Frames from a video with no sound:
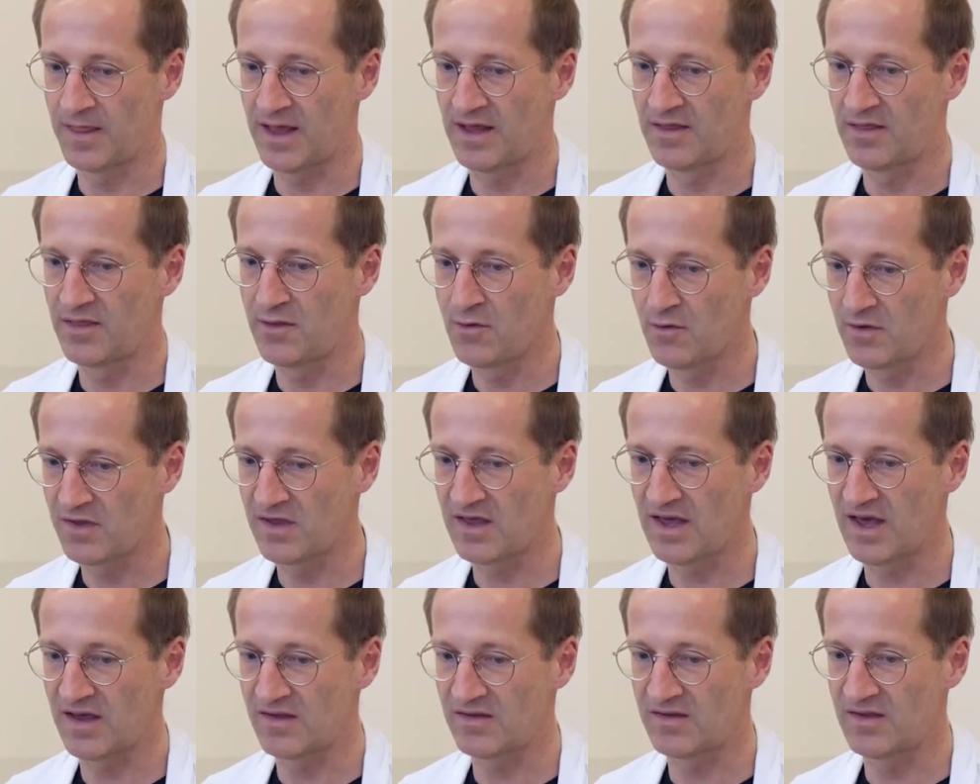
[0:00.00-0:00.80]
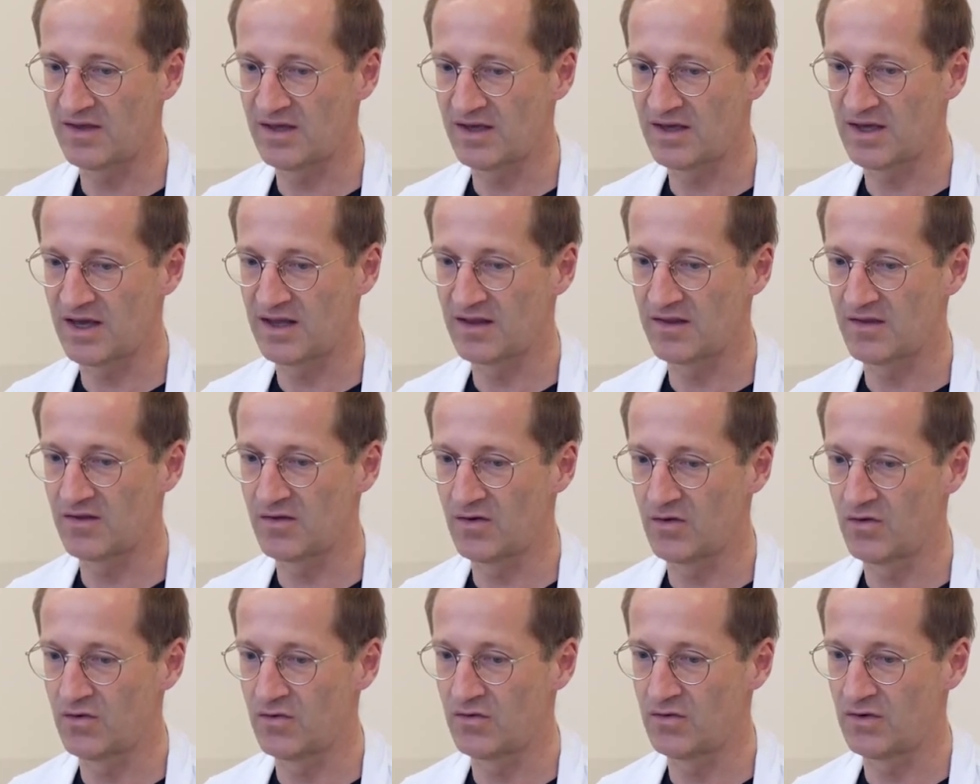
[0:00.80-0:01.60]
enthusiastic and
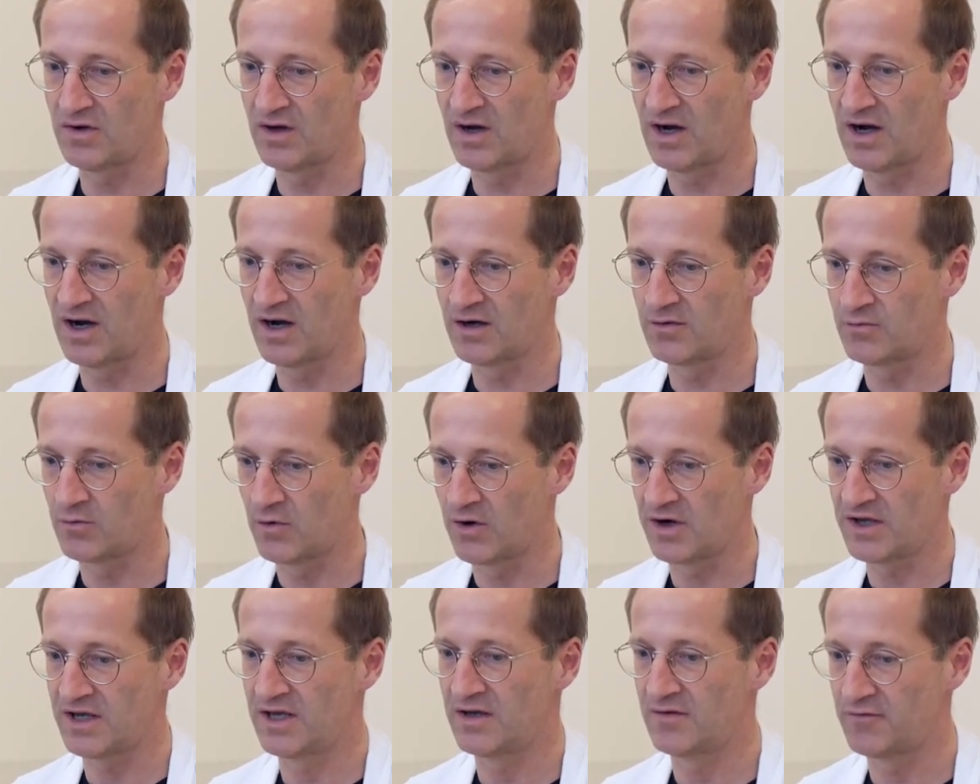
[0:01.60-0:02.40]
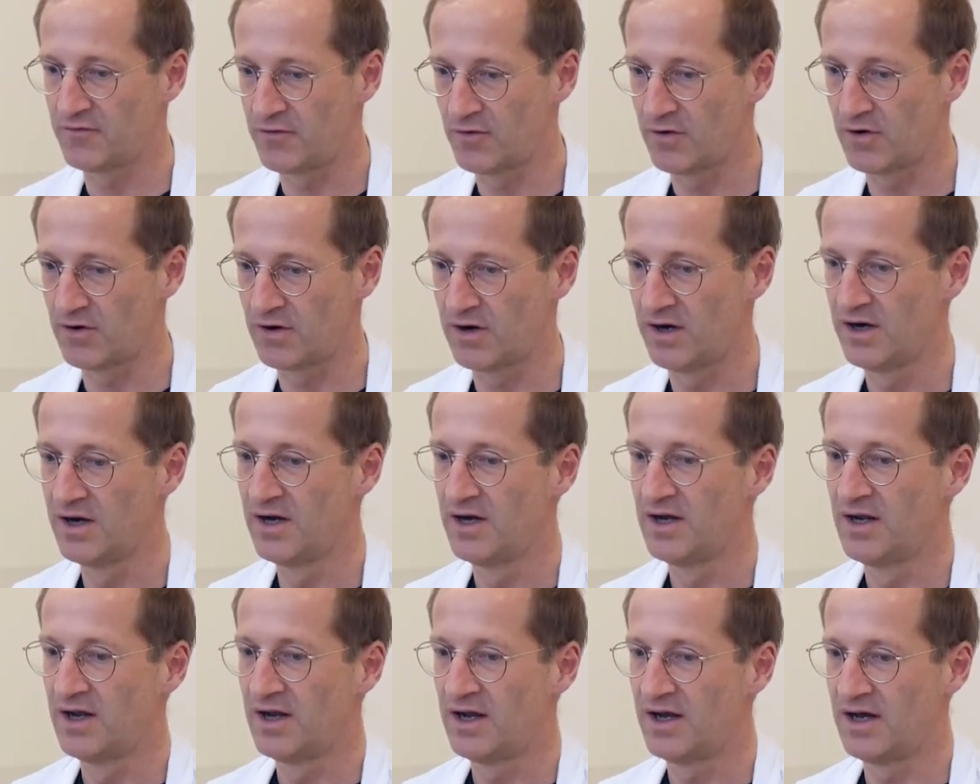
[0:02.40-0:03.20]
so hardworking for
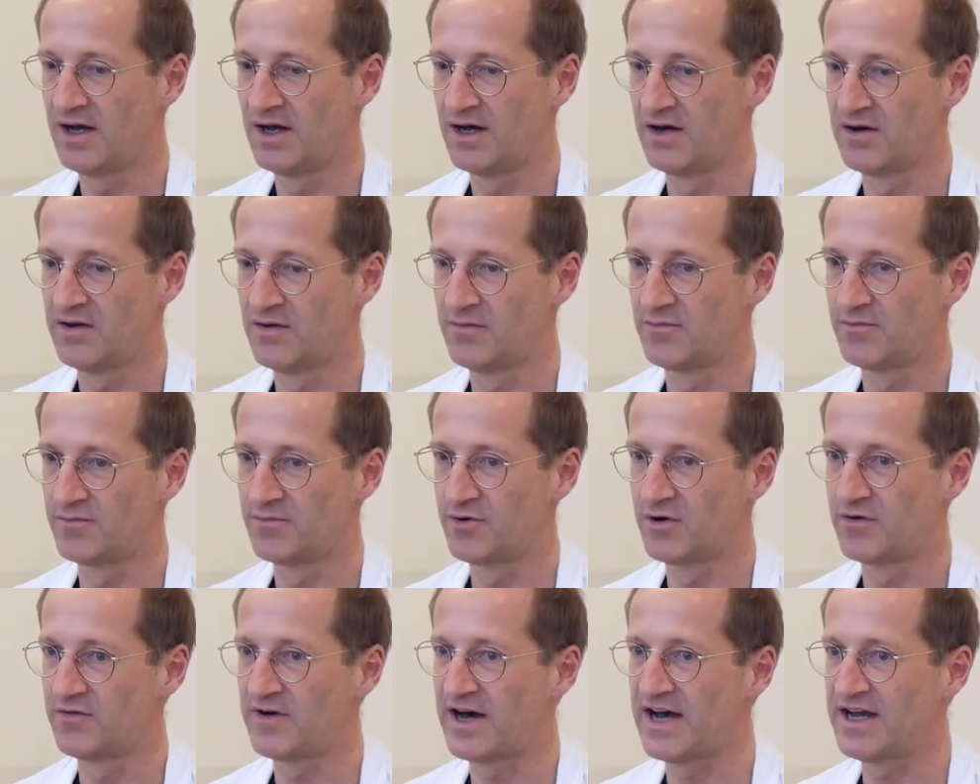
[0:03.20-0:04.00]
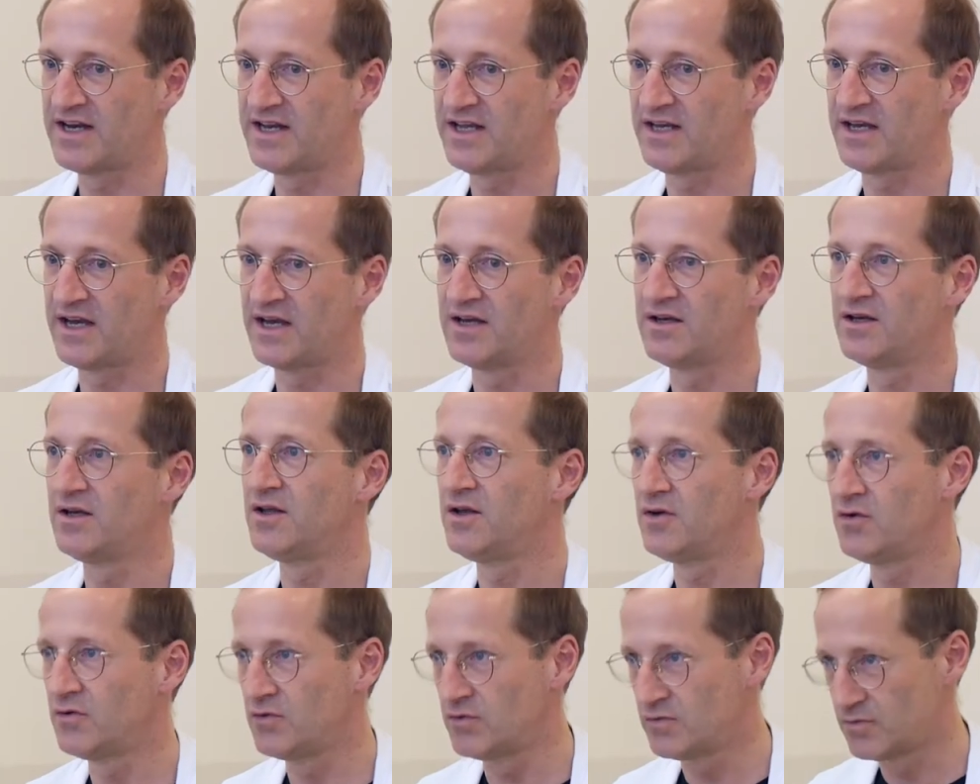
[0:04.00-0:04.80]
providing a
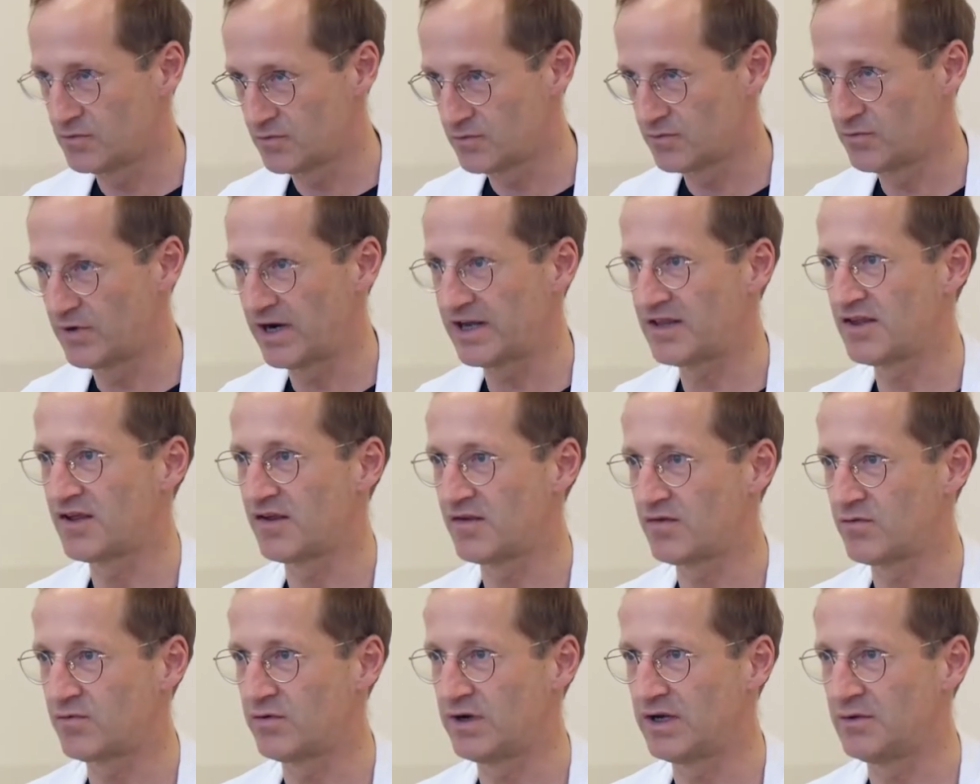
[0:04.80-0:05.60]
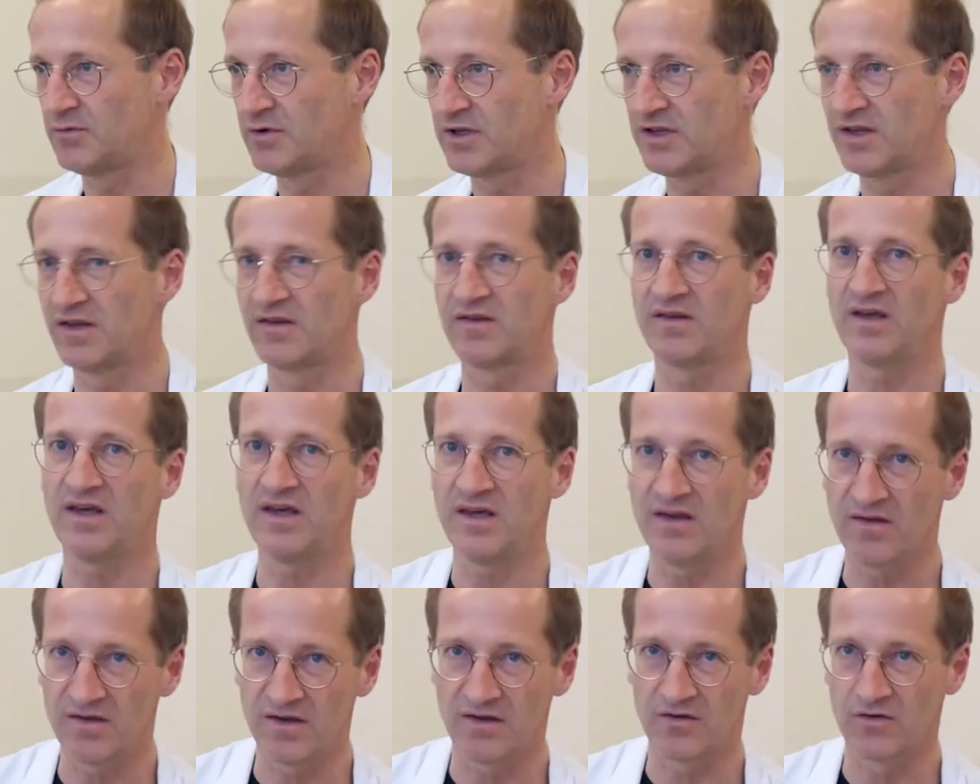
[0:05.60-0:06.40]
new registry which is
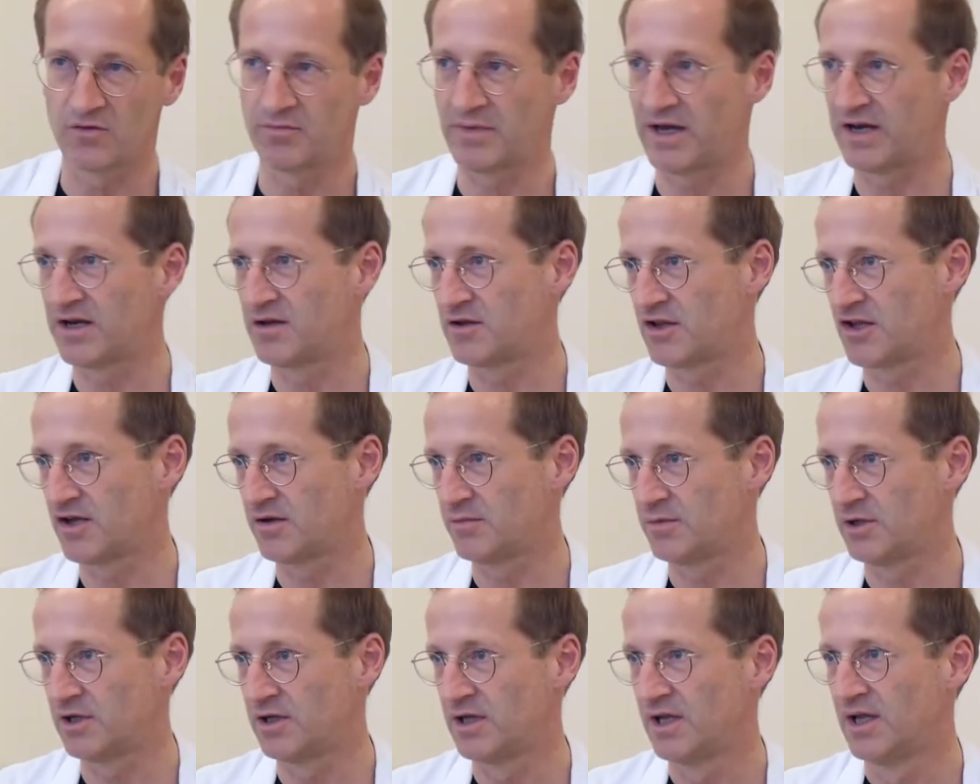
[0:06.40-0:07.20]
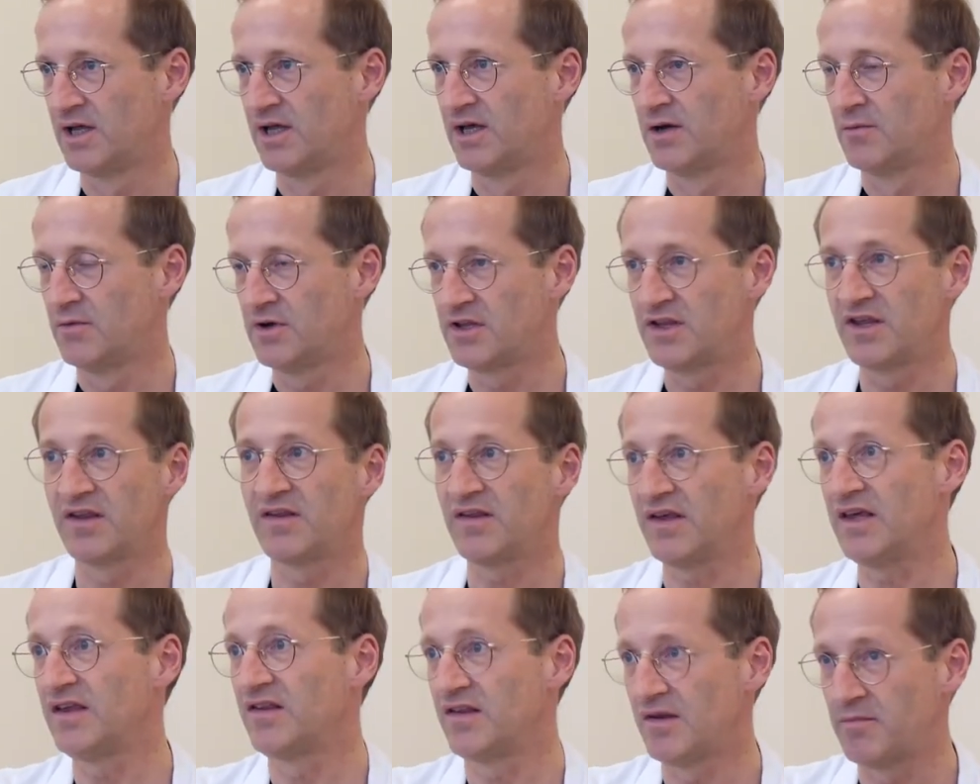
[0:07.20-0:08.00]
easy to manageable,
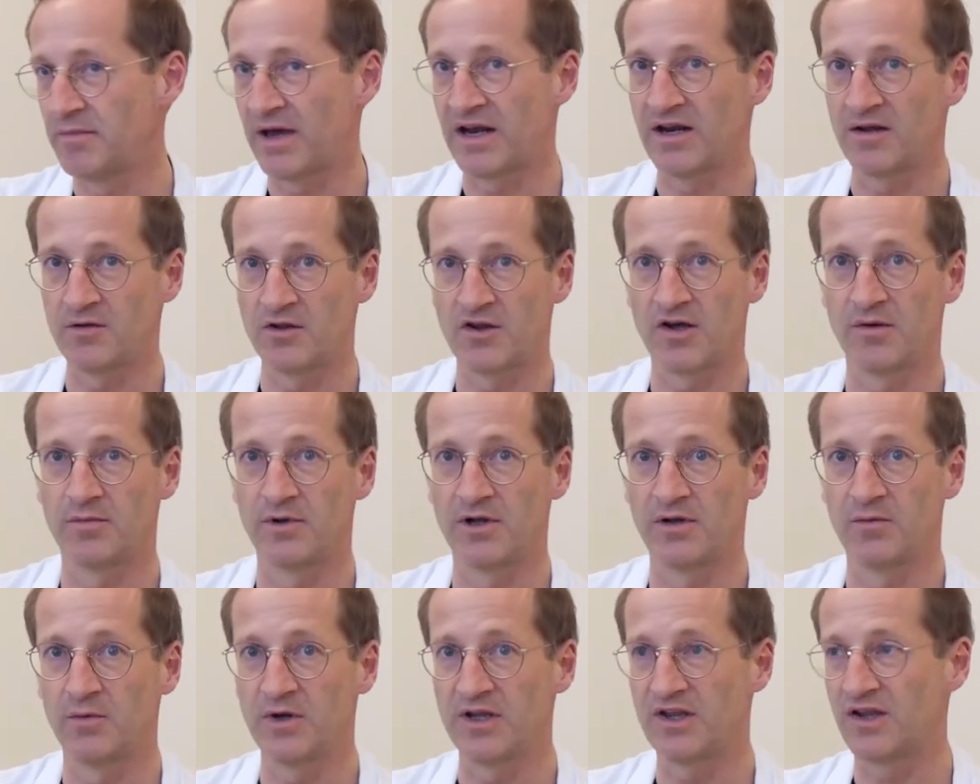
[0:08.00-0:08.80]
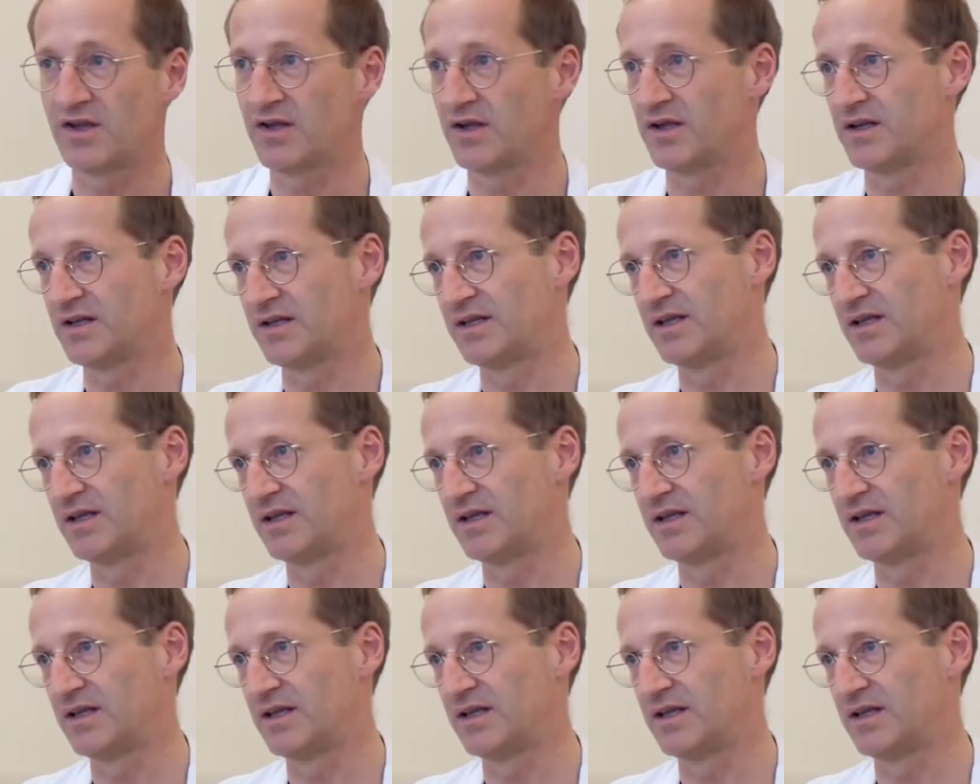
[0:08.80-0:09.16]
which